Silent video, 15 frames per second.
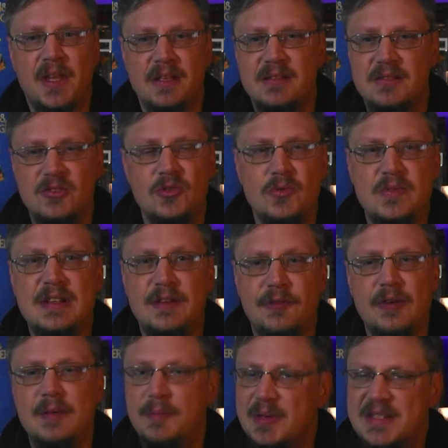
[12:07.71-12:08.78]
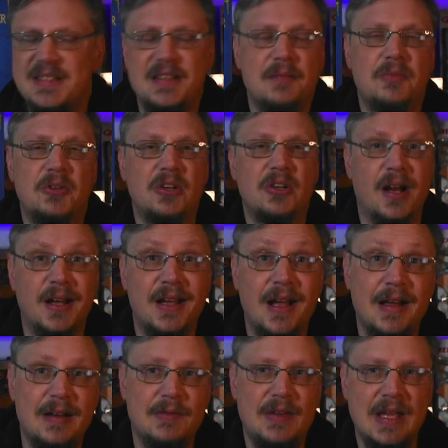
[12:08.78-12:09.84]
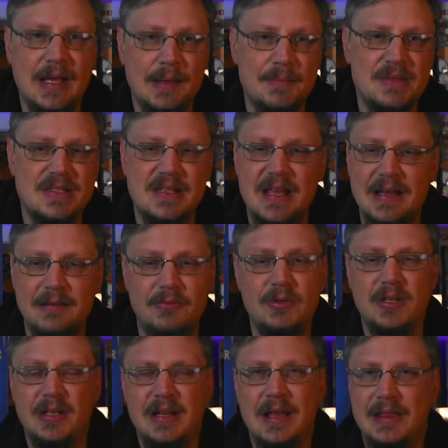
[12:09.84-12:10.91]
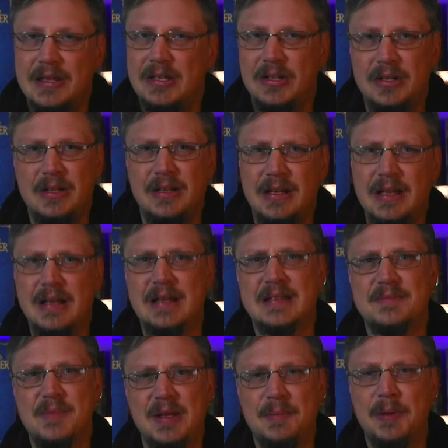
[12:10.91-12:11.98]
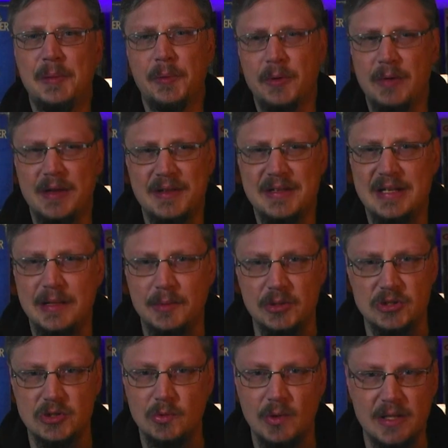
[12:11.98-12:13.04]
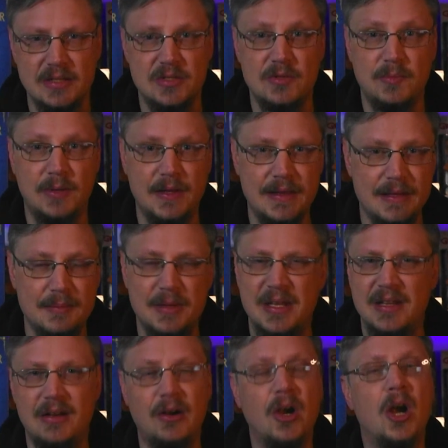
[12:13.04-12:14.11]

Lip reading: 2 different but similar kind of games that really I think you can get as many people around the table as you want to play them, and there